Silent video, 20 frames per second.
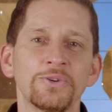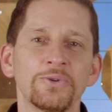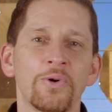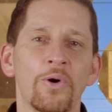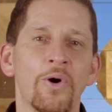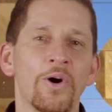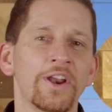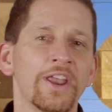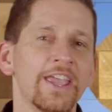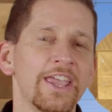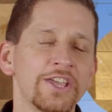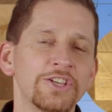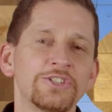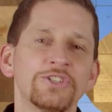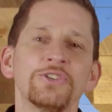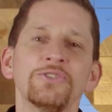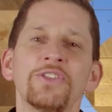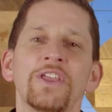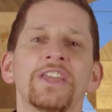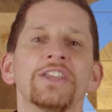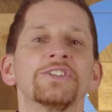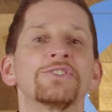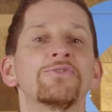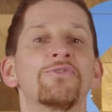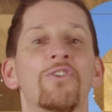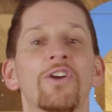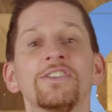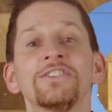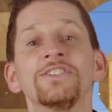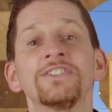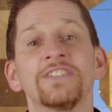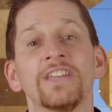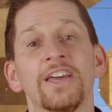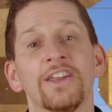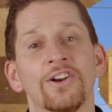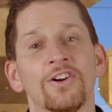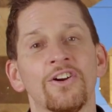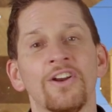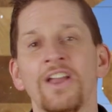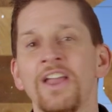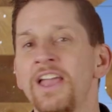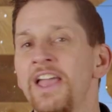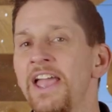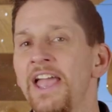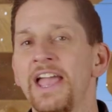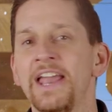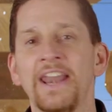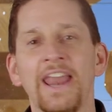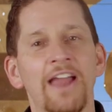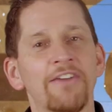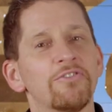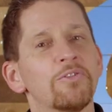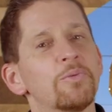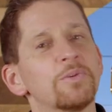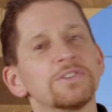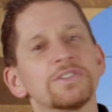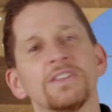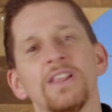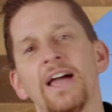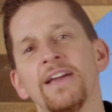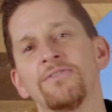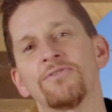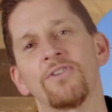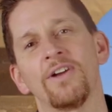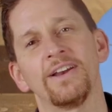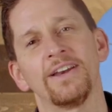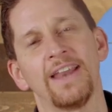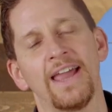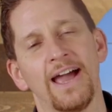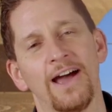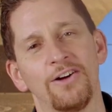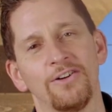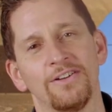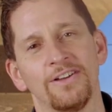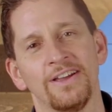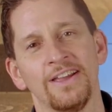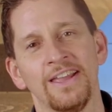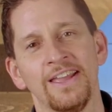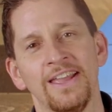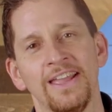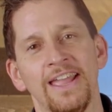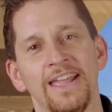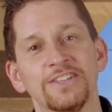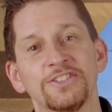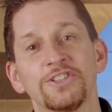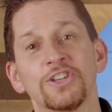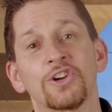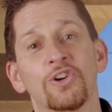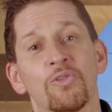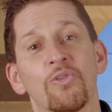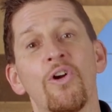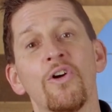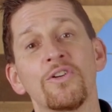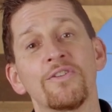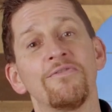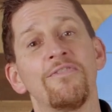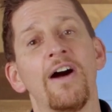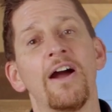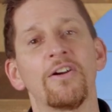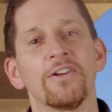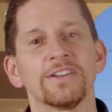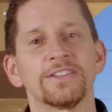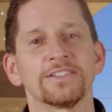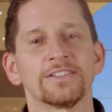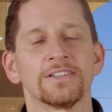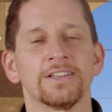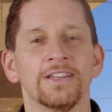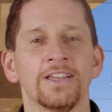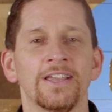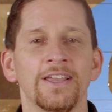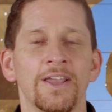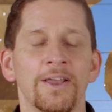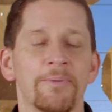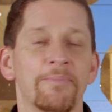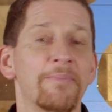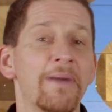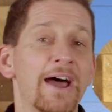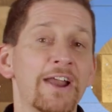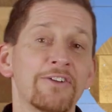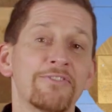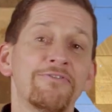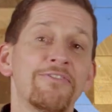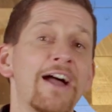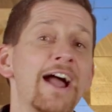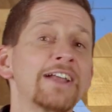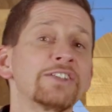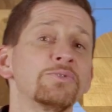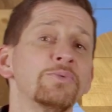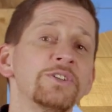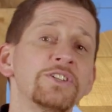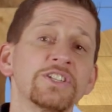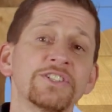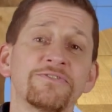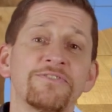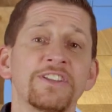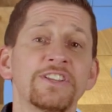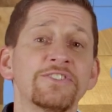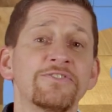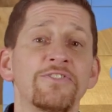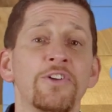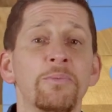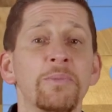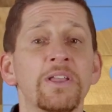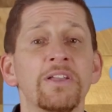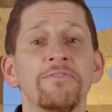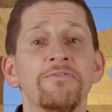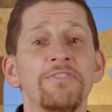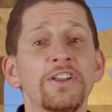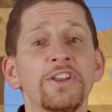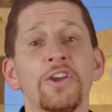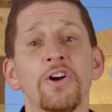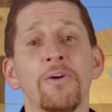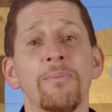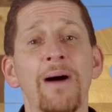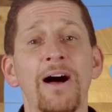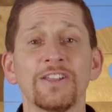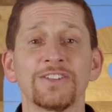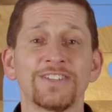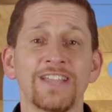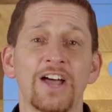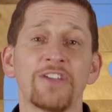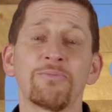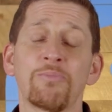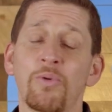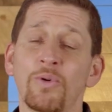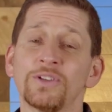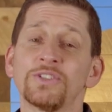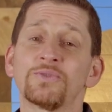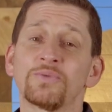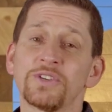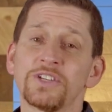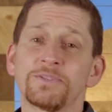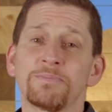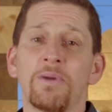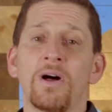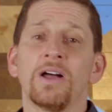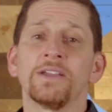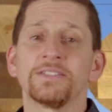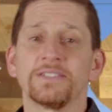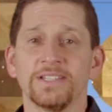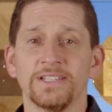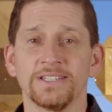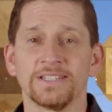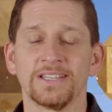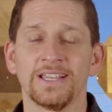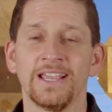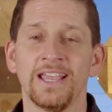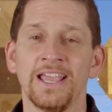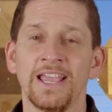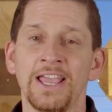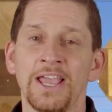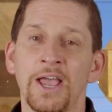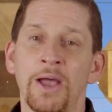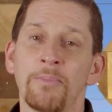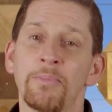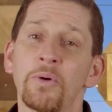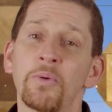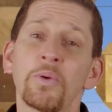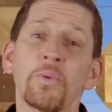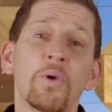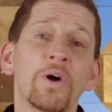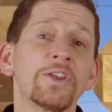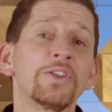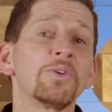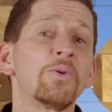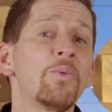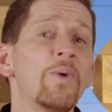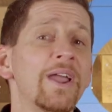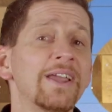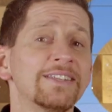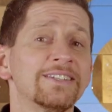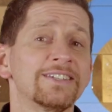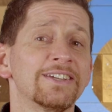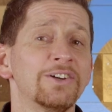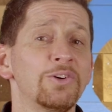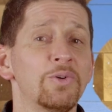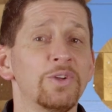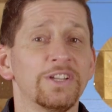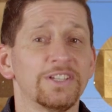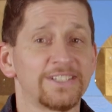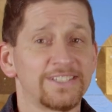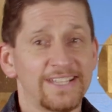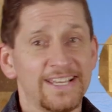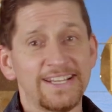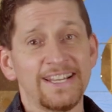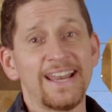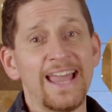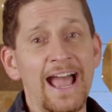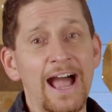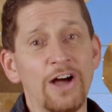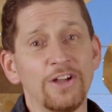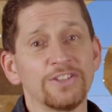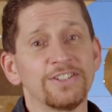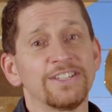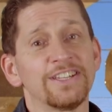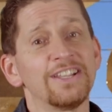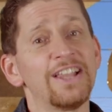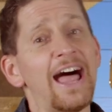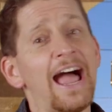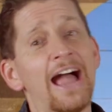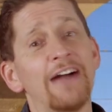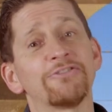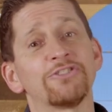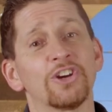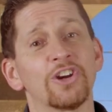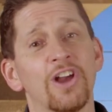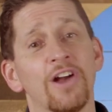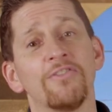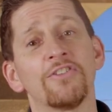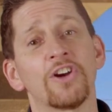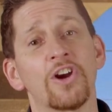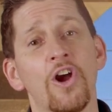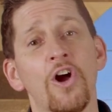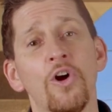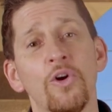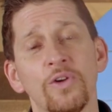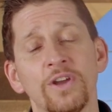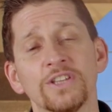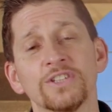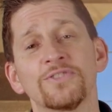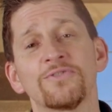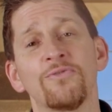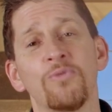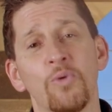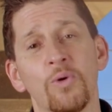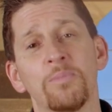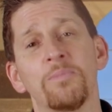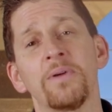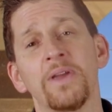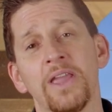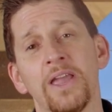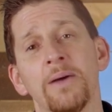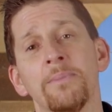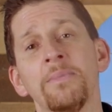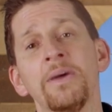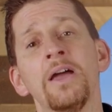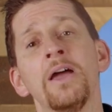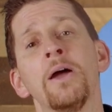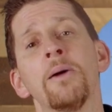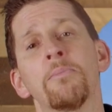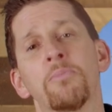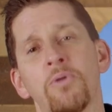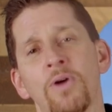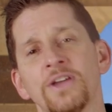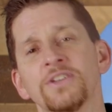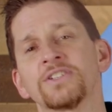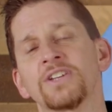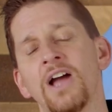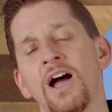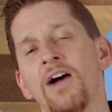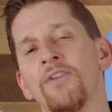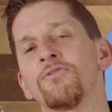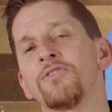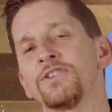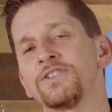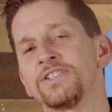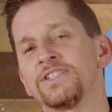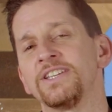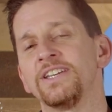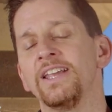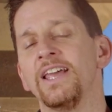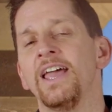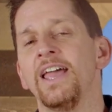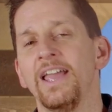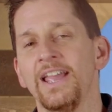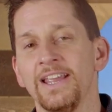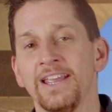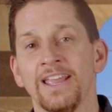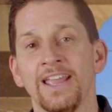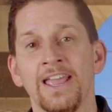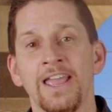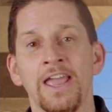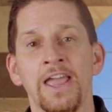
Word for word: you on an issue that is front and center in everyone's life right now. It's the coronavirus. Matter of fact, we just finished filming a video about South Point's responses, but we wanted to wait till send it out till after Governor Hogan's 4 p.m. press conference today.